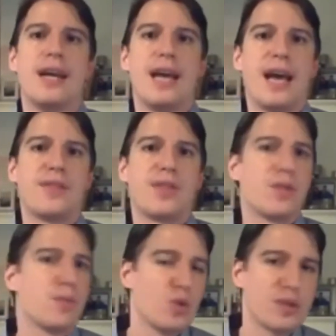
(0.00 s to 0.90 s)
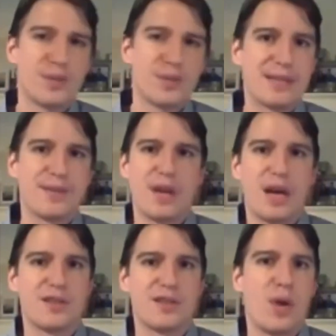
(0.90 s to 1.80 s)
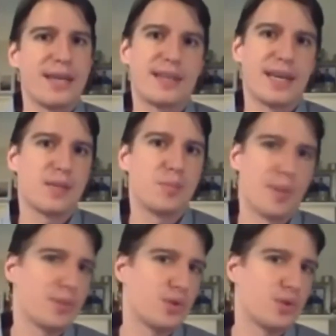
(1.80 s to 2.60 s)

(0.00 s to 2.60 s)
and then the most expensive glass of wine can be up